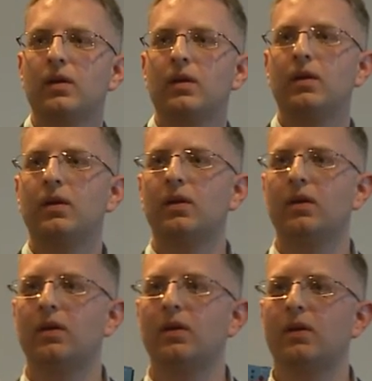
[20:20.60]

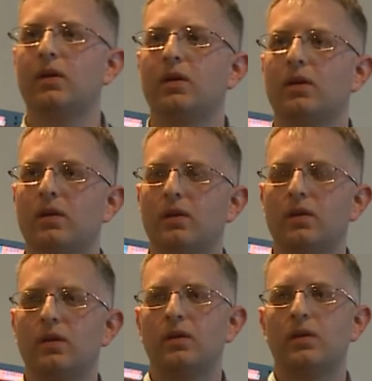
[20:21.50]

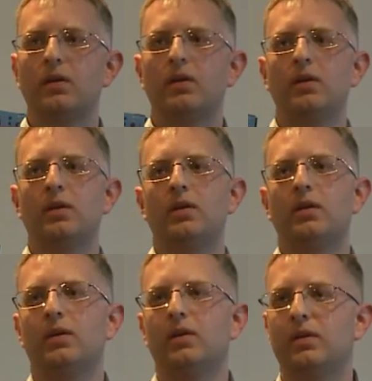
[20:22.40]

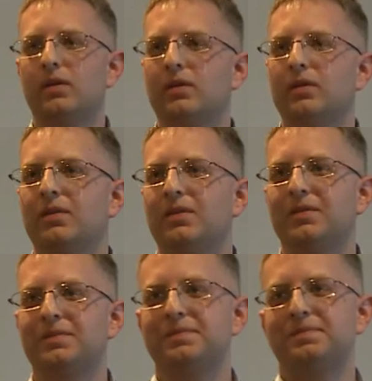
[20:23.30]

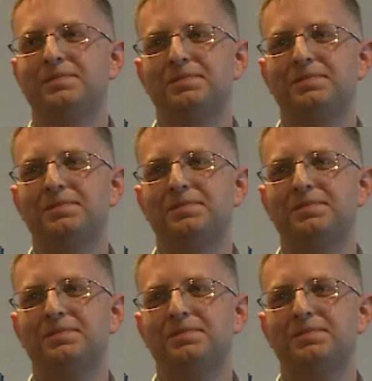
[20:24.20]
Nothing is said.